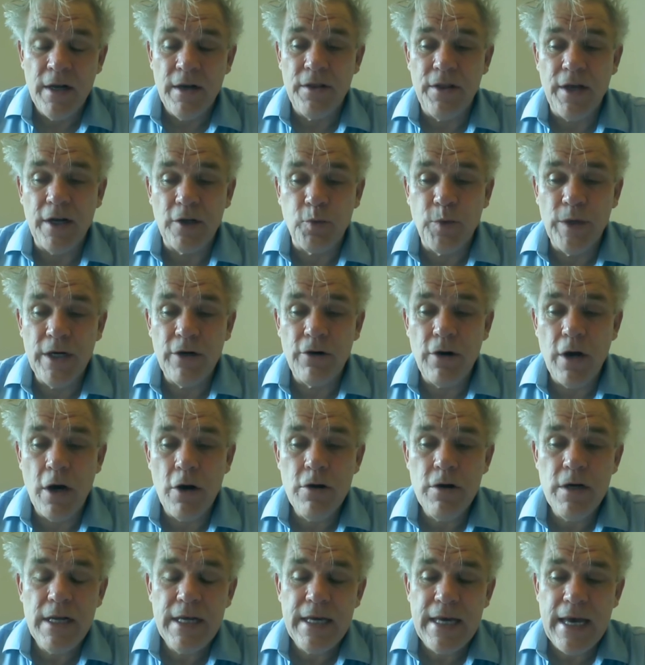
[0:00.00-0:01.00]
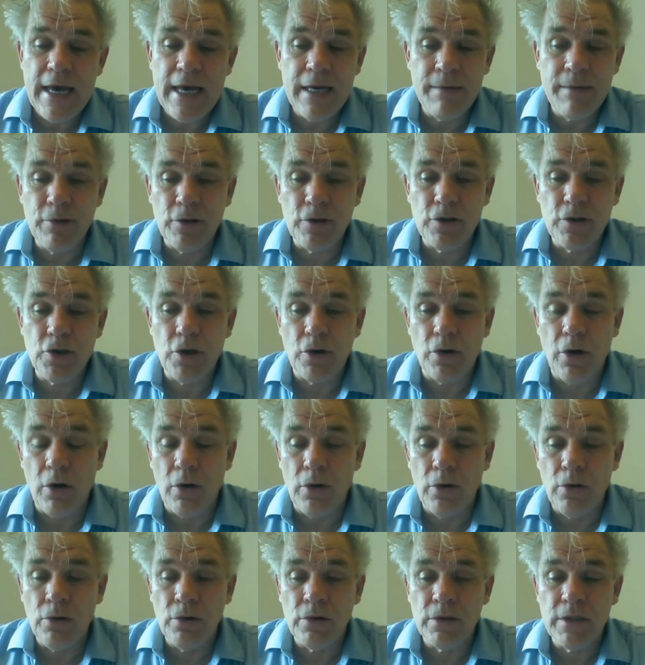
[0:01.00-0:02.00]
that we are only able to
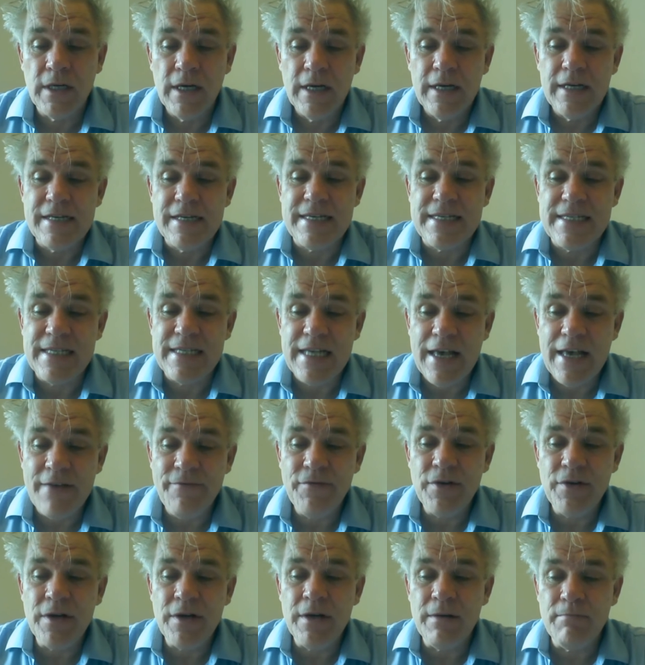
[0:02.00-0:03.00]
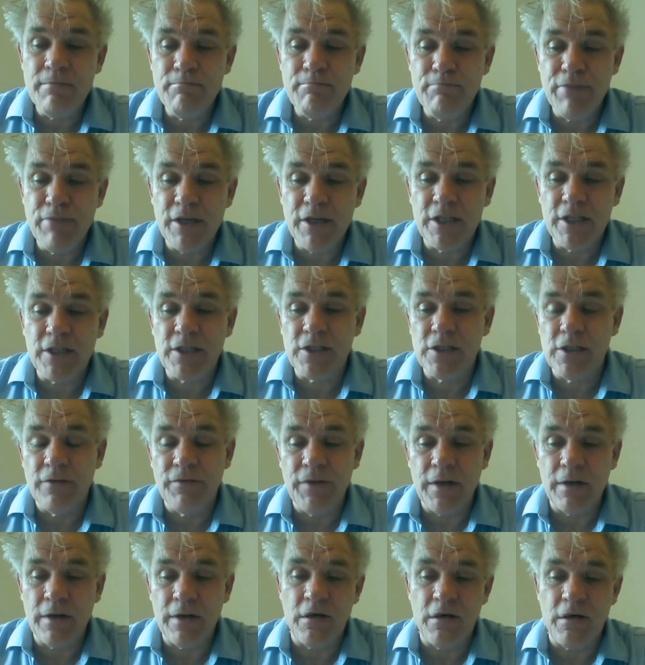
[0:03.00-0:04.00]
hold 7 bits of
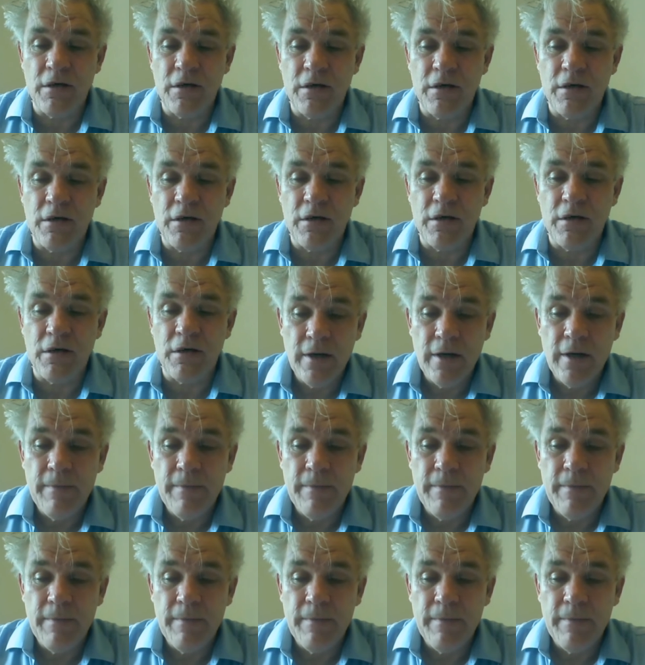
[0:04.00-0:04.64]
information